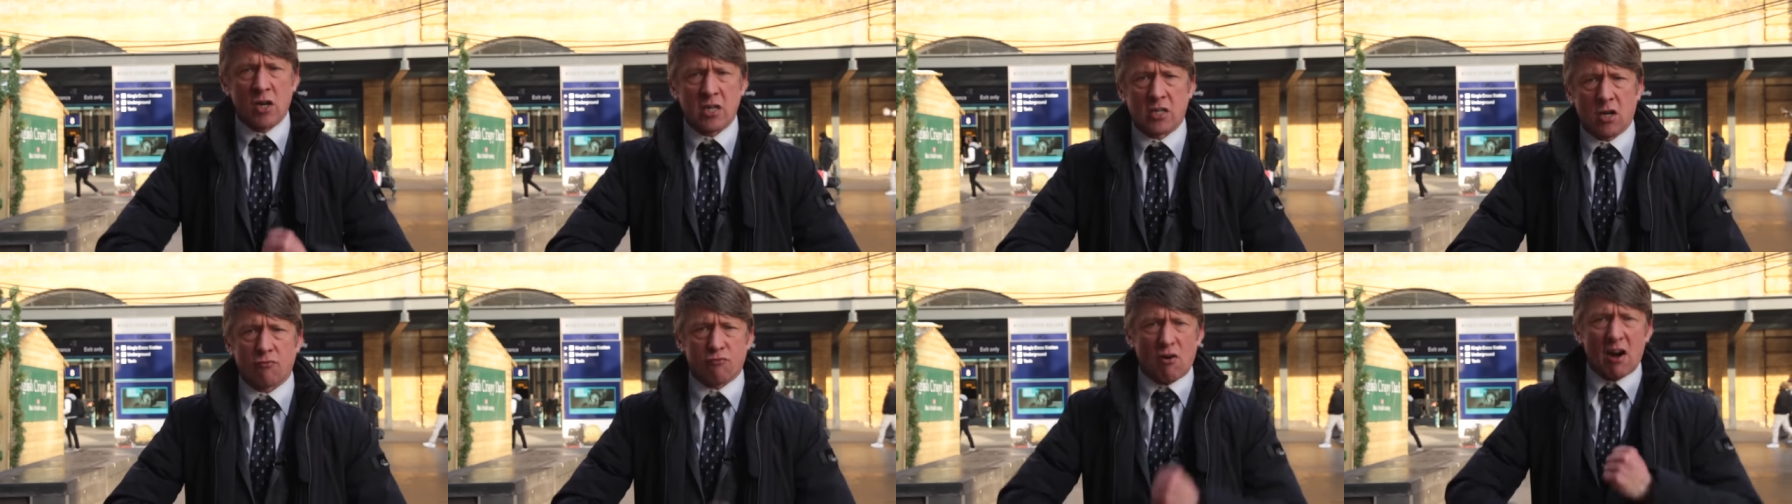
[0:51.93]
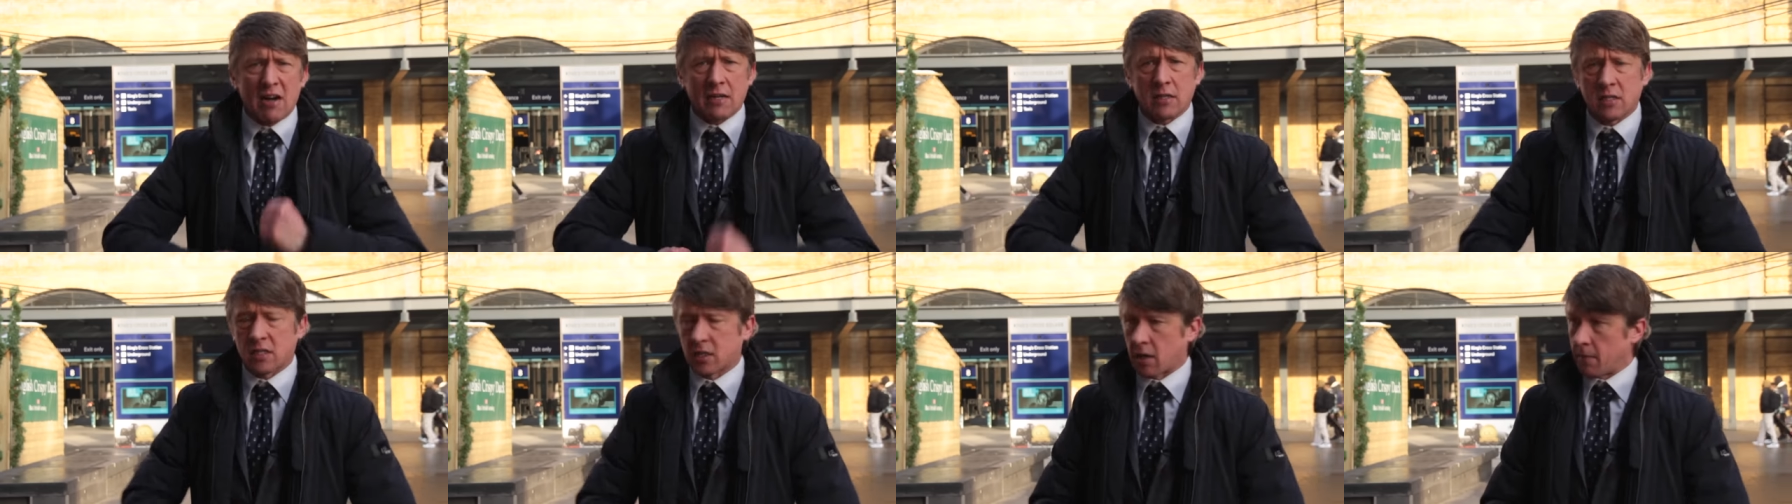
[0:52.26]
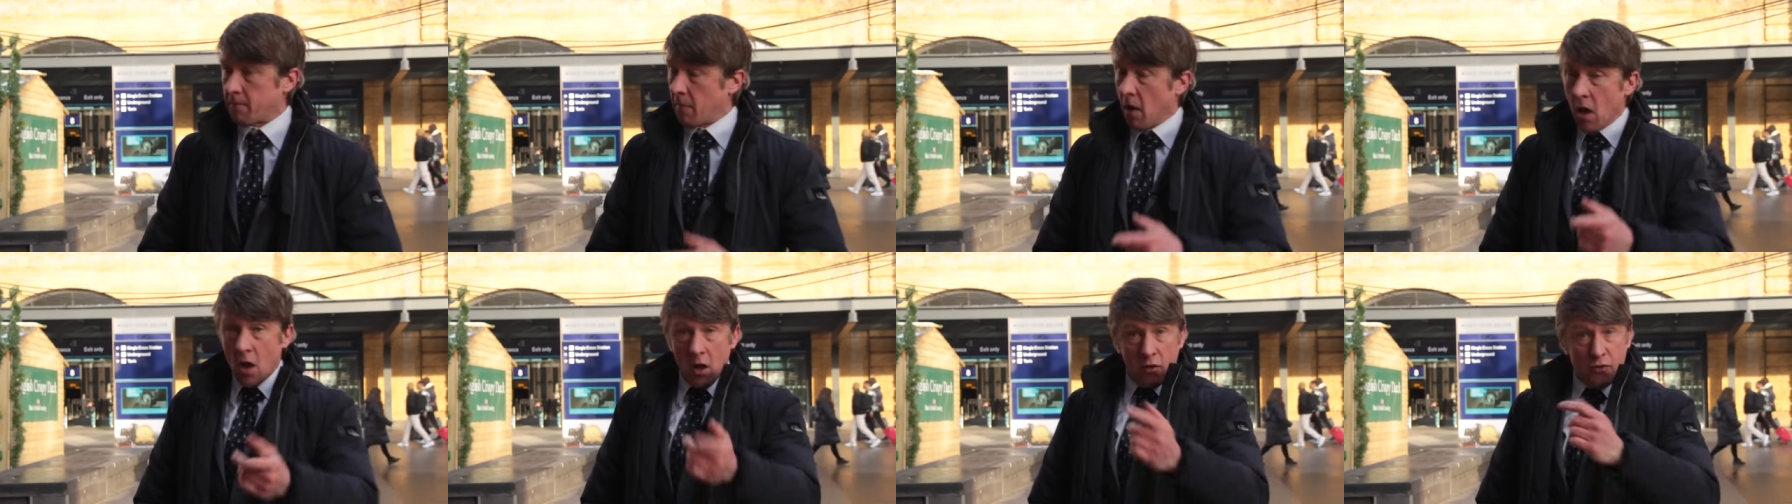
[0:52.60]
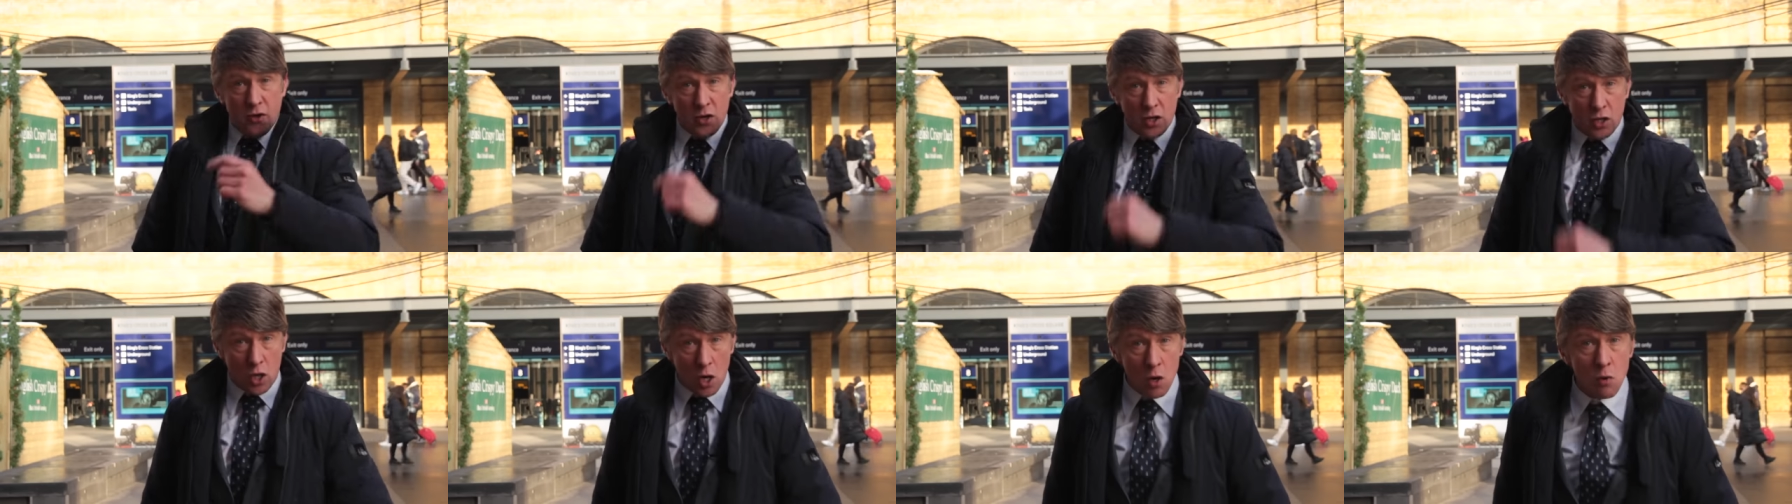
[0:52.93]
to ransom.
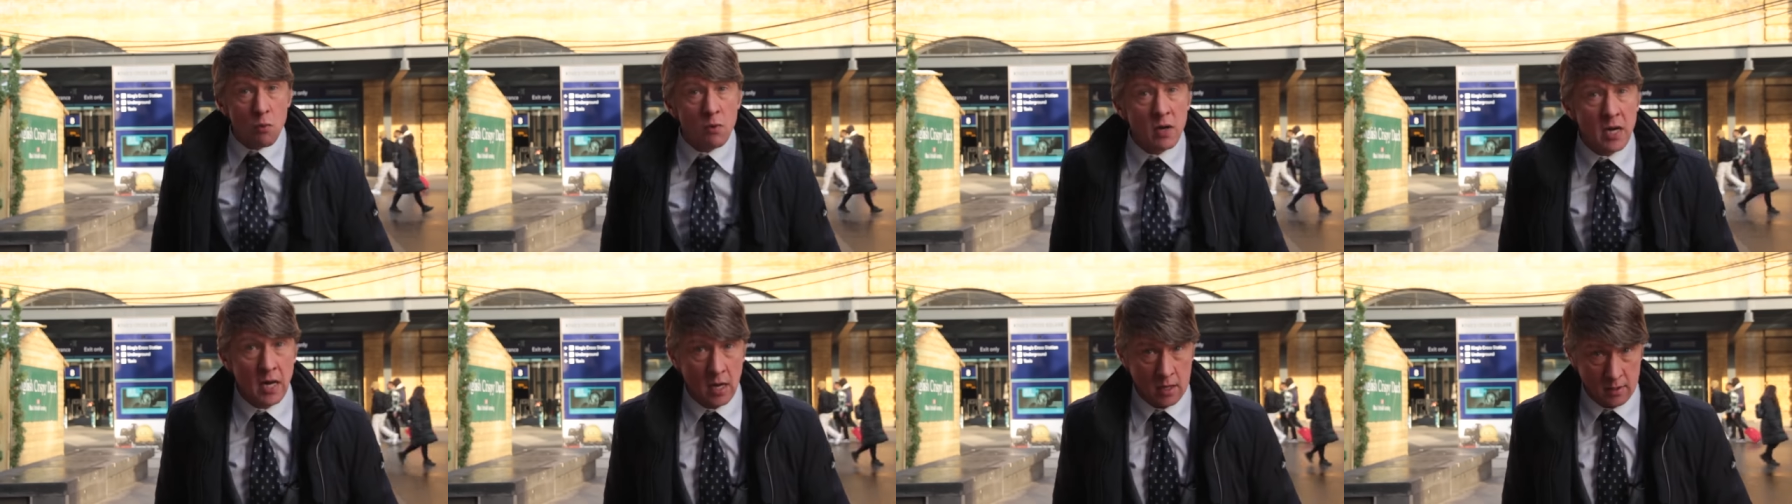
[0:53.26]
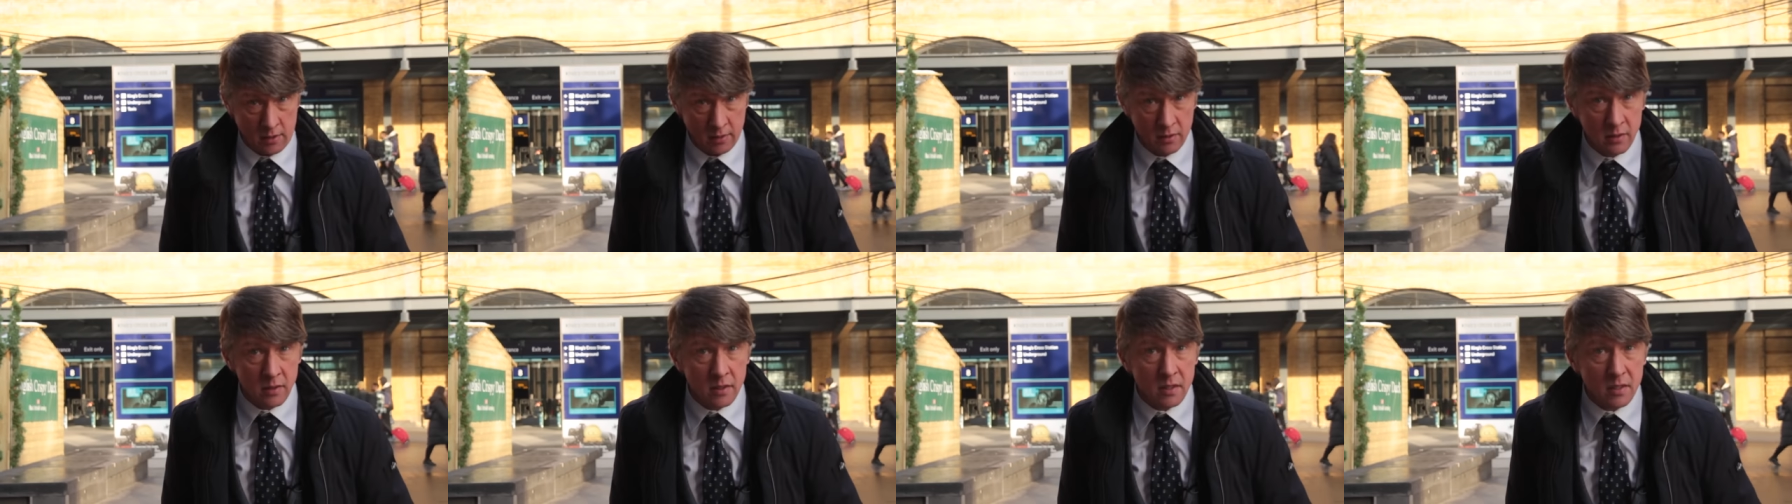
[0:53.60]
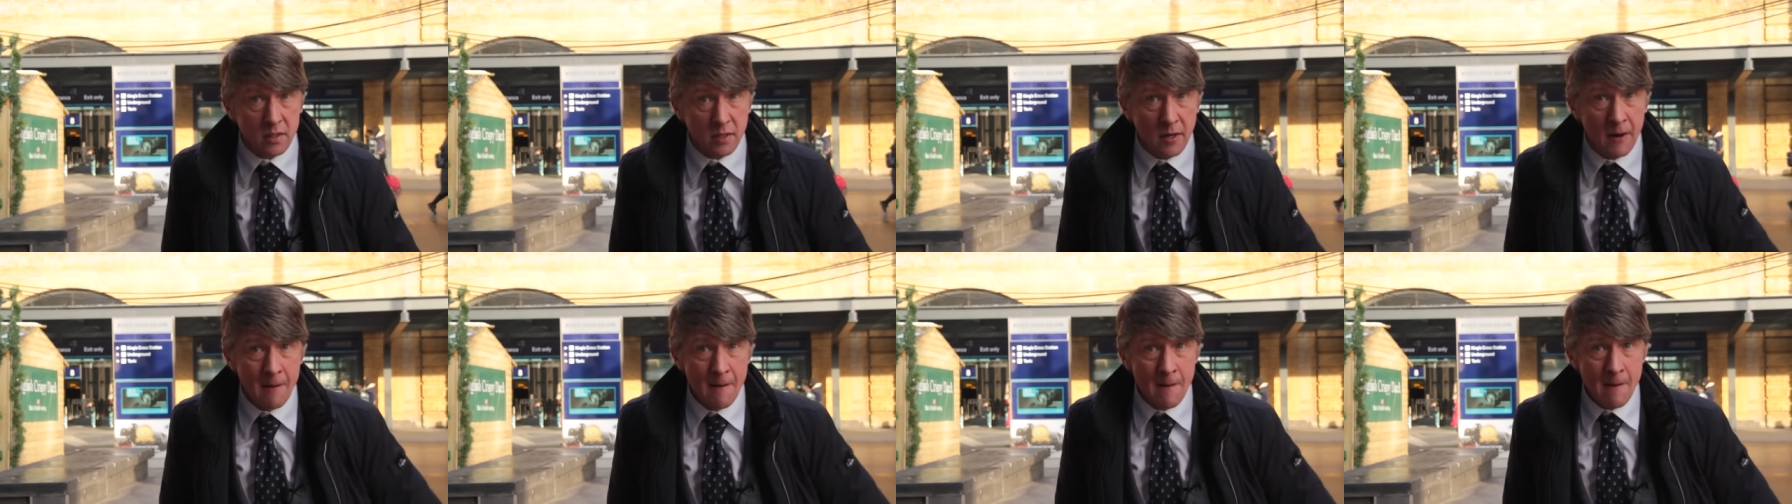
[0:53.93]
The unions?